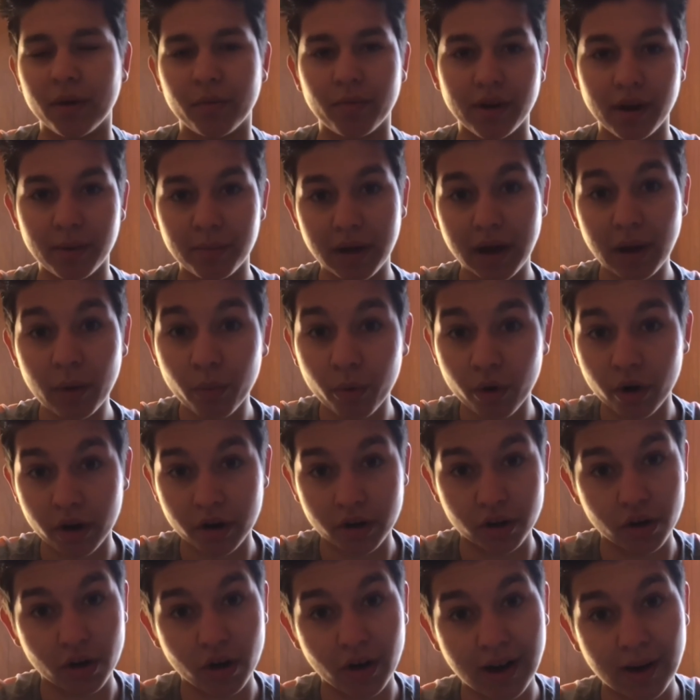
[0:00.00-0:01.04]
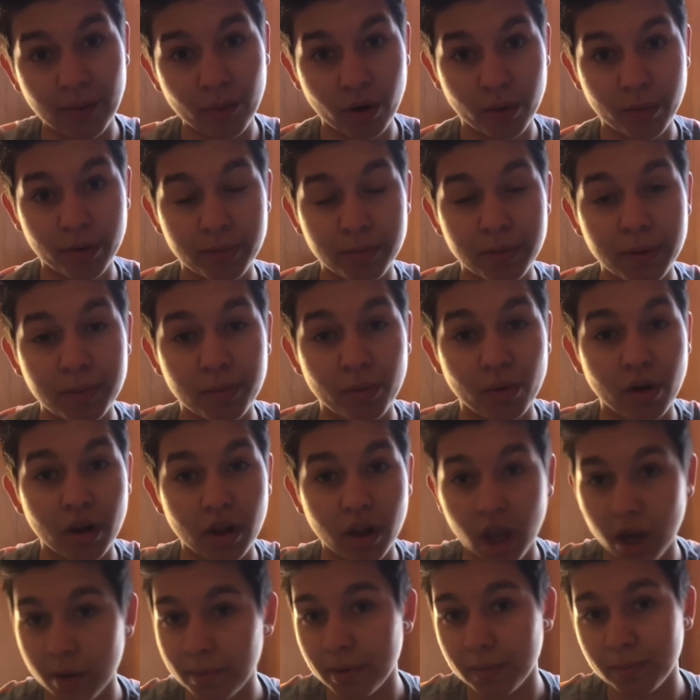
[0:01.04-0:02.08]
Like when I'm at work, you know, I work with people, a
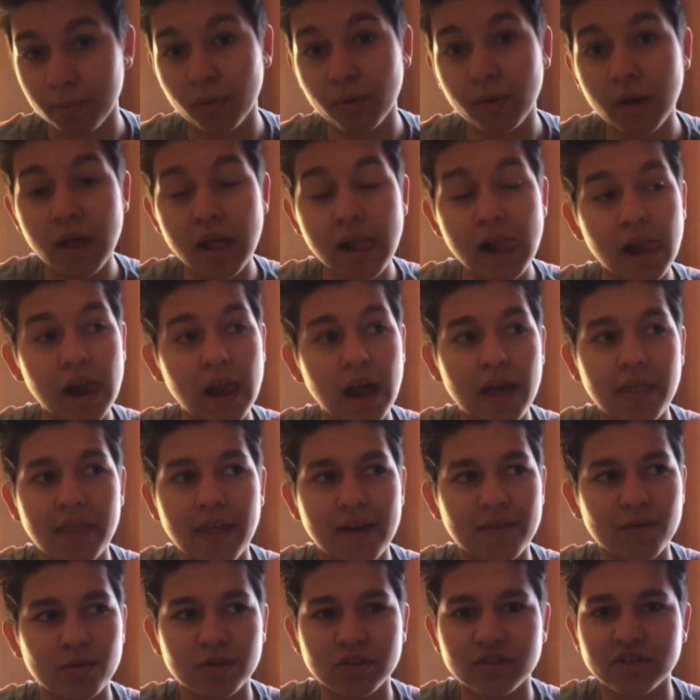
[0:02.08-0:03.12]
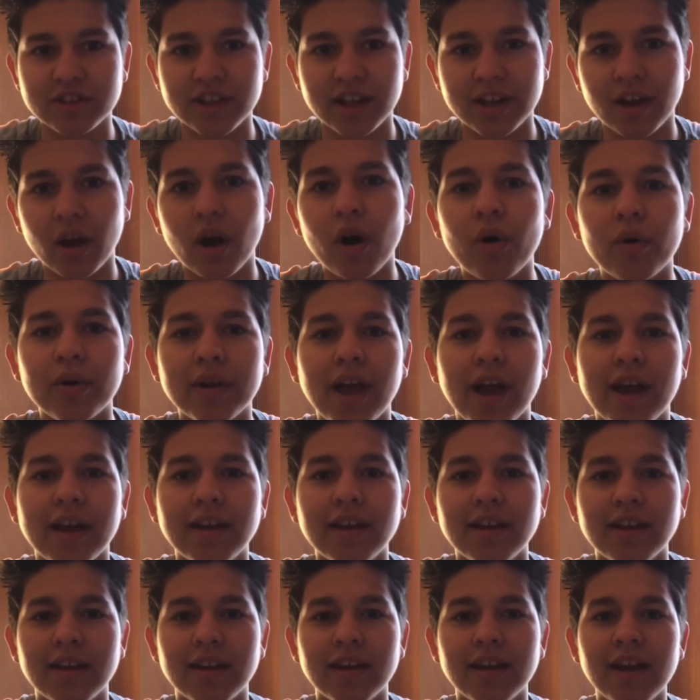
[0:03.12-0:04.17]
lot of people, and everyone's just like, "Oh yeah,
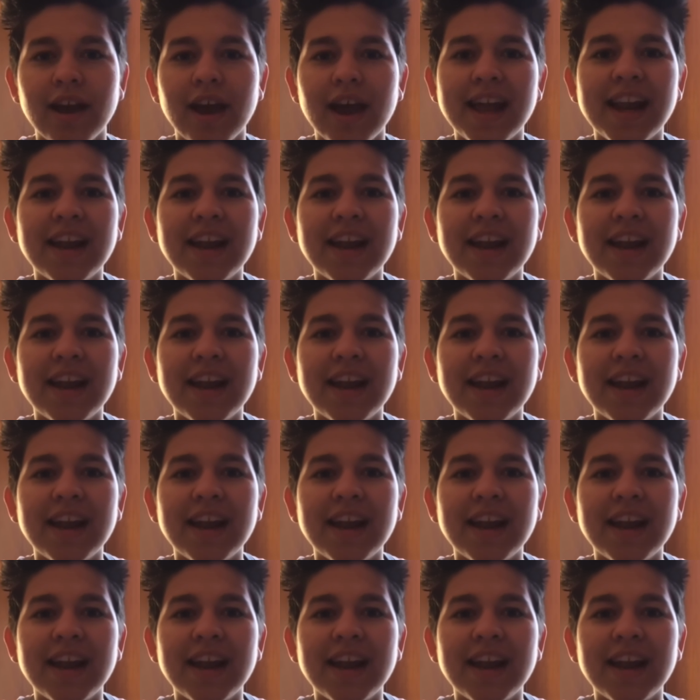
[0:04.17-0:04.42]
he."